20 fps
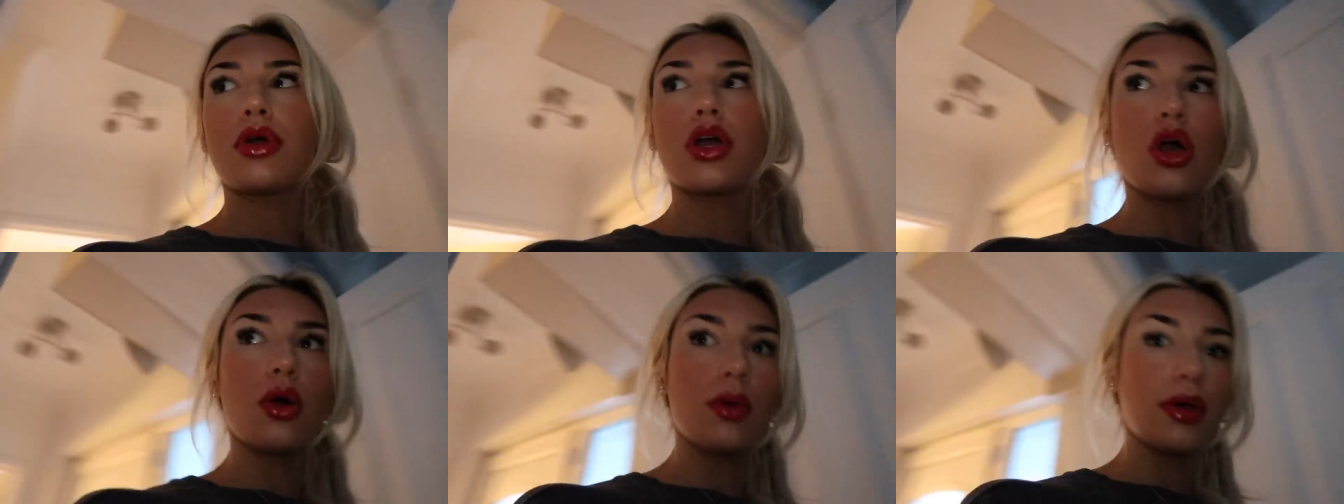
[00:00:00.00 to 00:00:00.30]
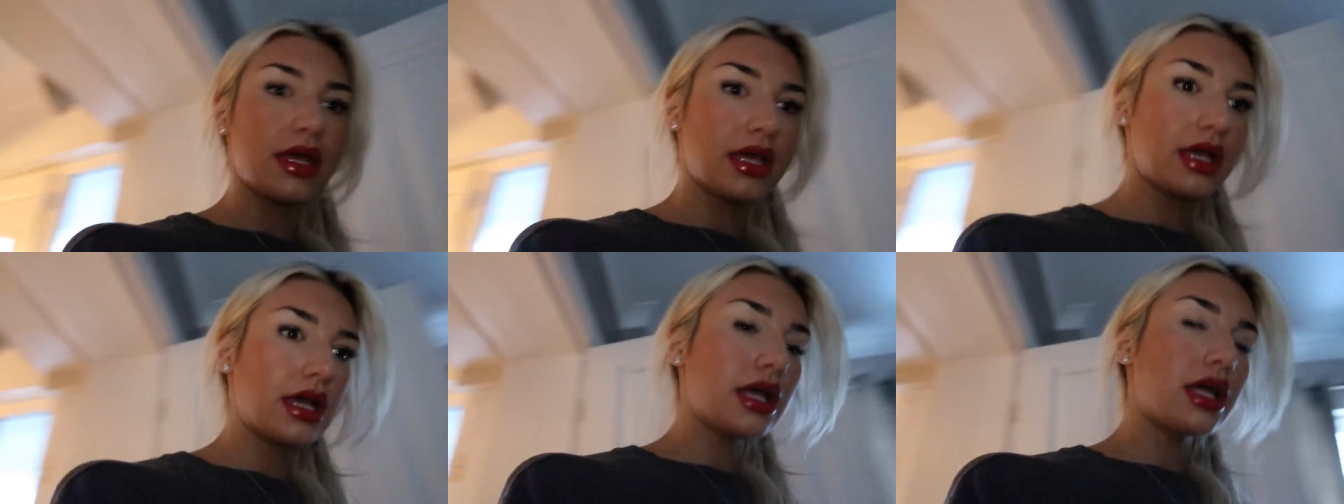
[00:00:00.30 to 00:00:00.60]

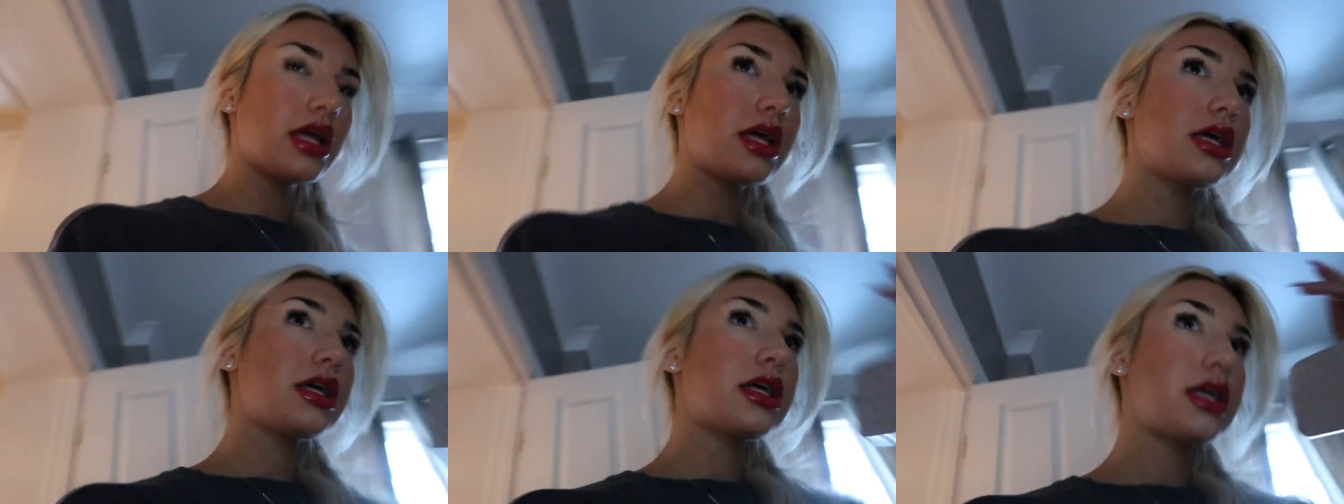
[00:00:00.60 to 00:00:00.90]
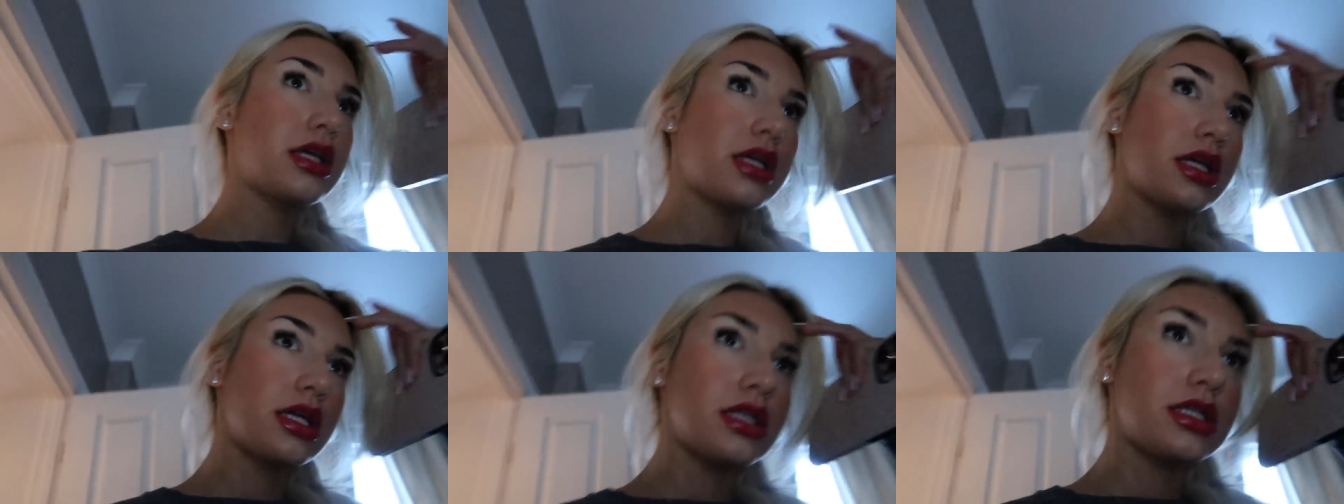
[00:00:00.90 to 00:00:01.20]
going
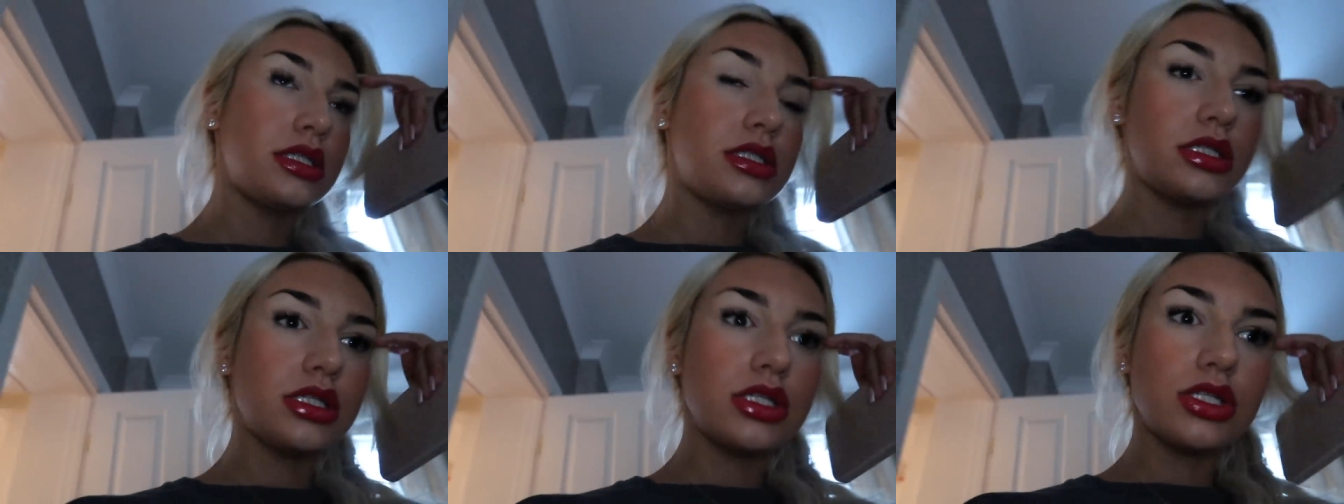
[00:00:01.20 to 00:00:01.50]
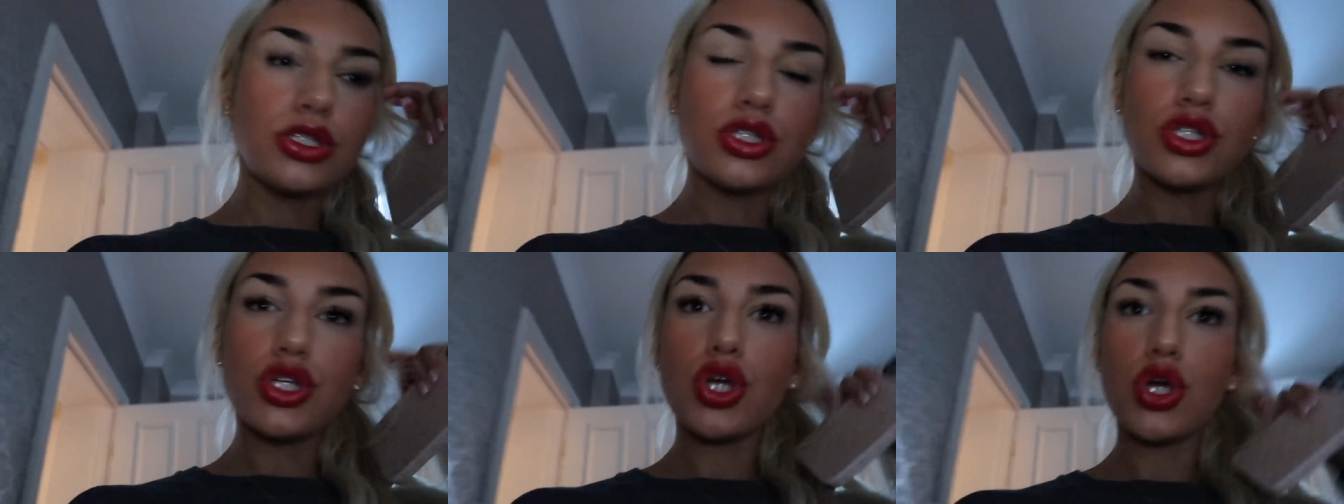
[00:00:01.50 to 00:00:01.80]

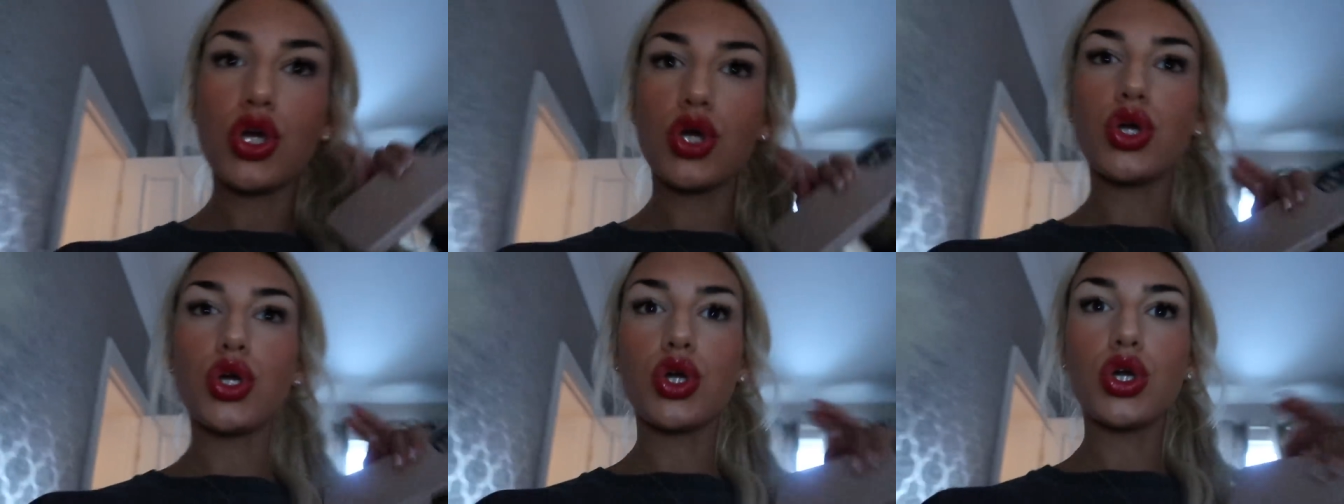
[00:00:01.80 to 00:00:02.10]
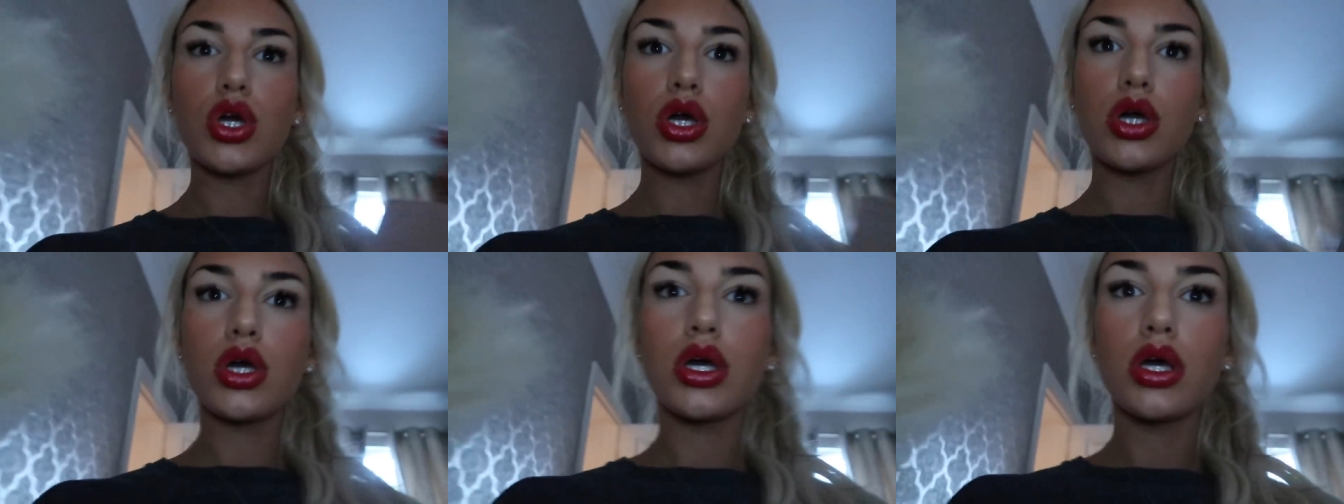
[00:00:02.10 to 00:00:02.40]

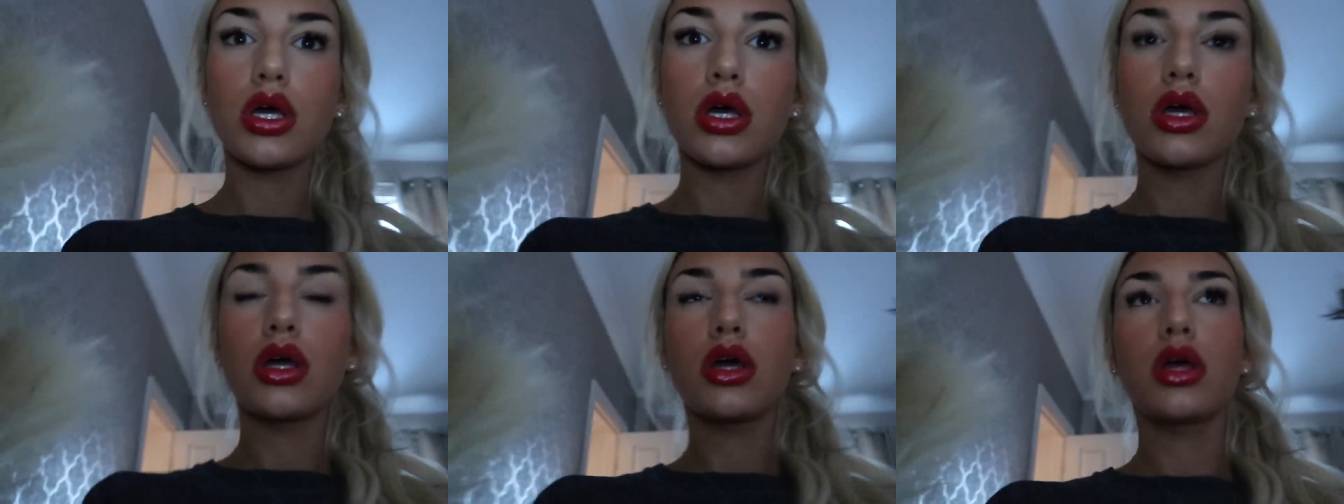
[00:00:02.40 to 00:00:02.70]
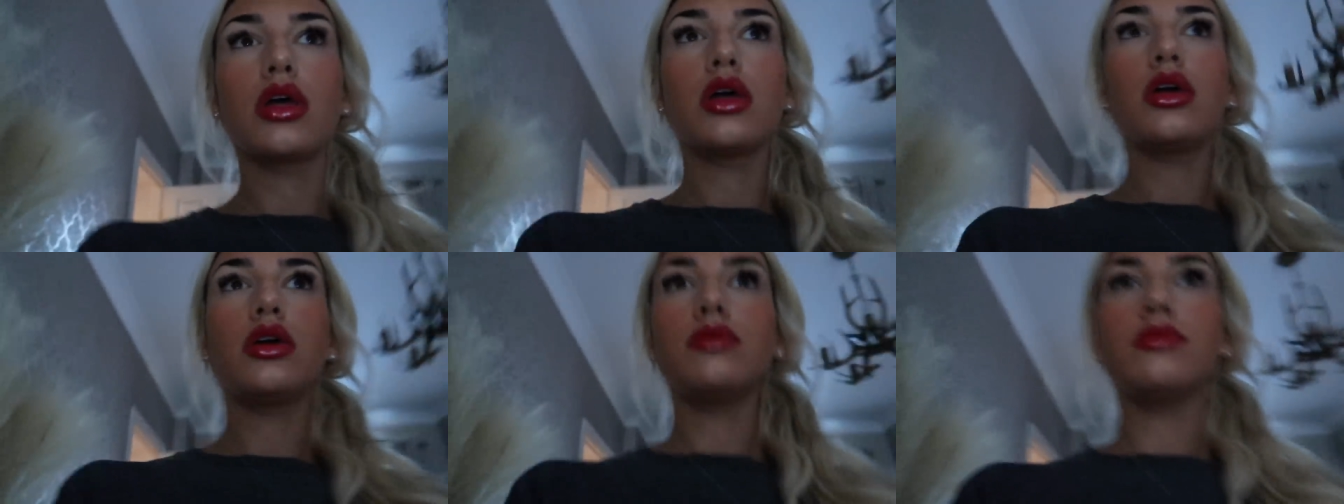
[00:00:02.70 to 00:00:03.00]
to
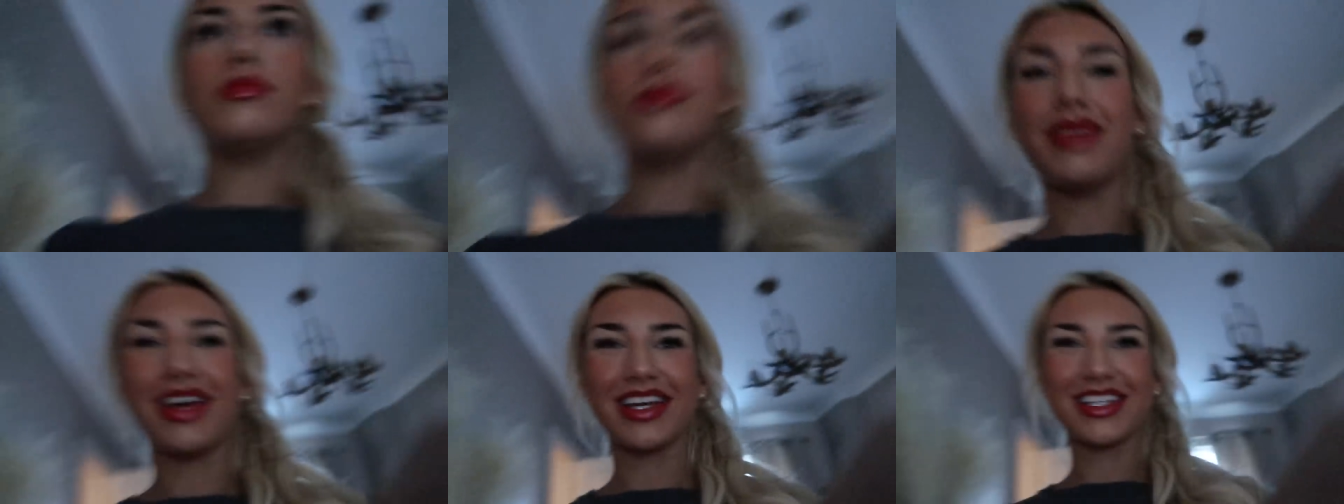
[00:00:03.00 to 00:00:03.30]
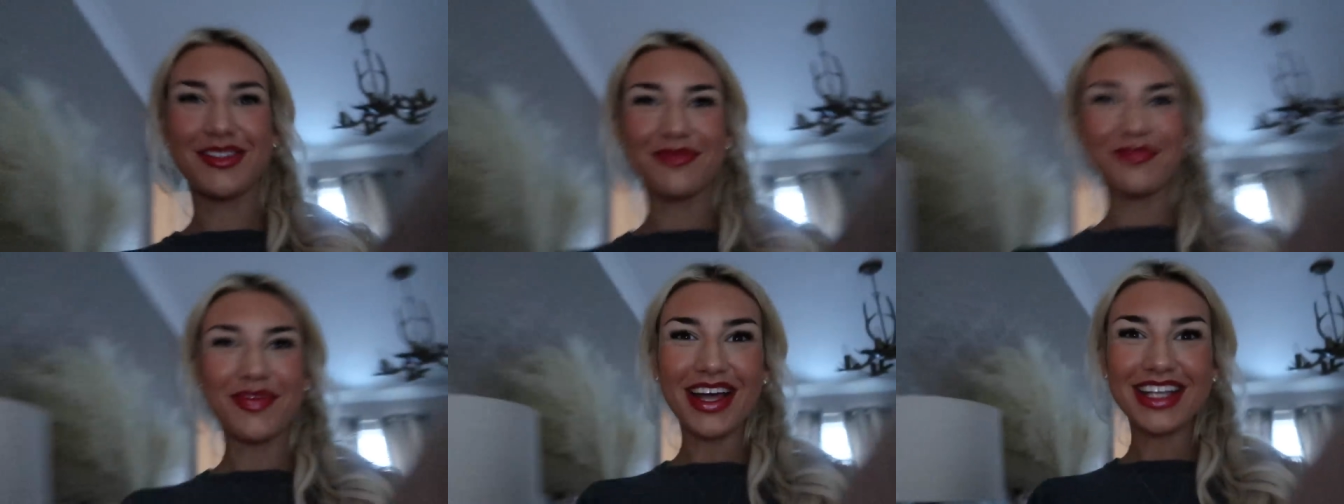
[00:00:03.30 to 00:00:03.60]
make
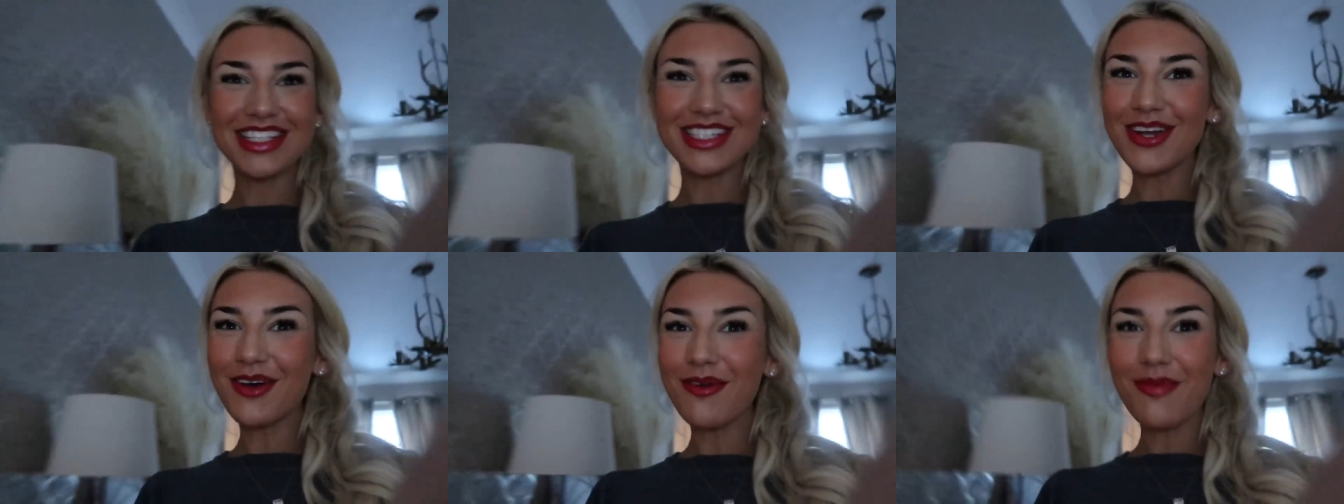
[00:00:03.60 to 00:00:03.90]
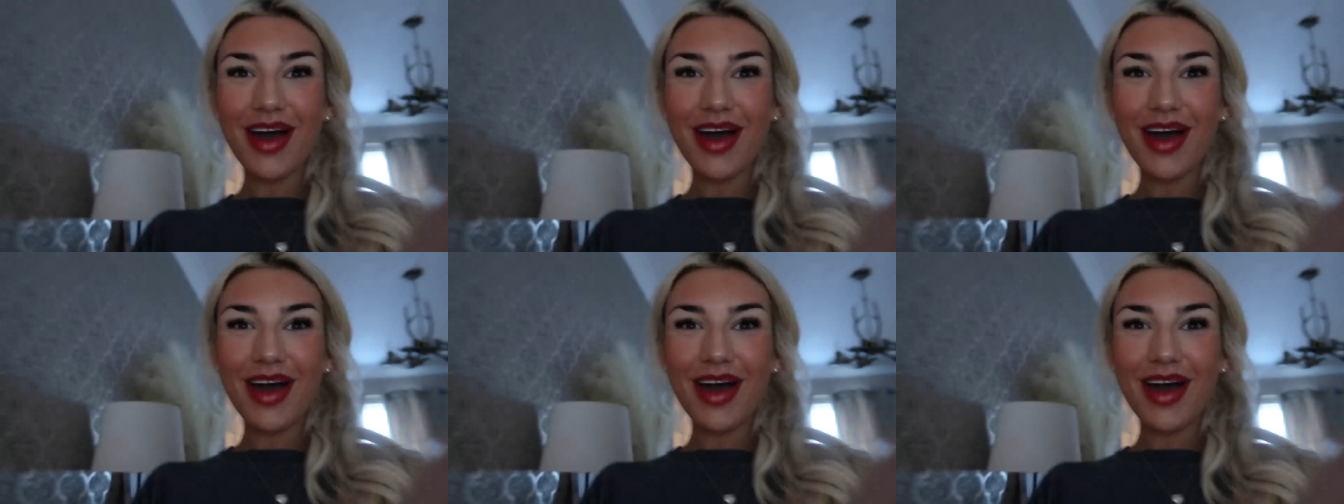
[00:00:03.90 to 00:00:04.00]
some pesto